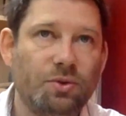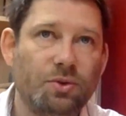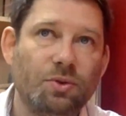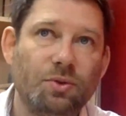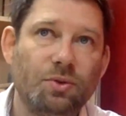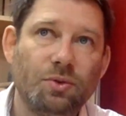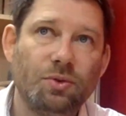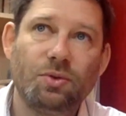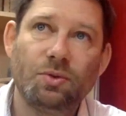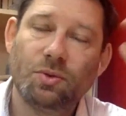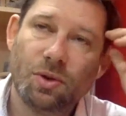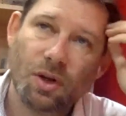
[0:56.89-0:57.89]

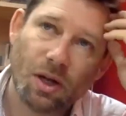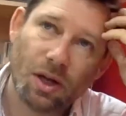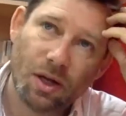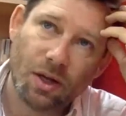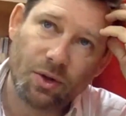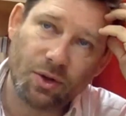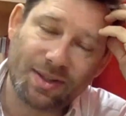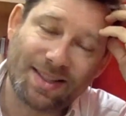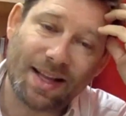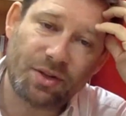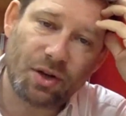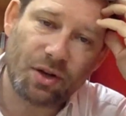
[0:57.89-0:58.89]
the
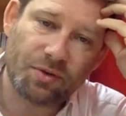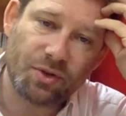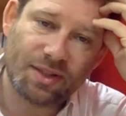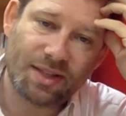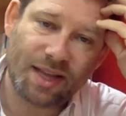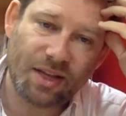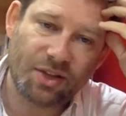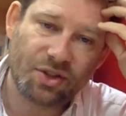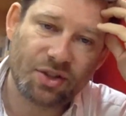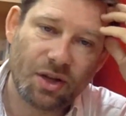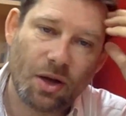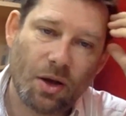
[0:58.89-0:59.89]
center of the stage
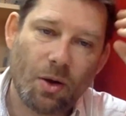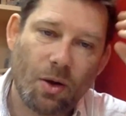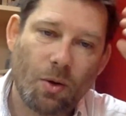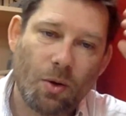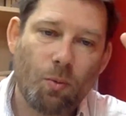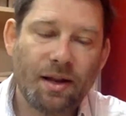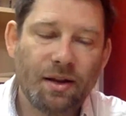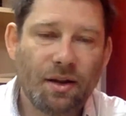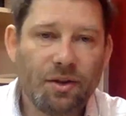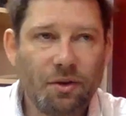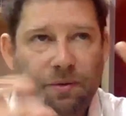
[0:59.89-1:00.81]
when the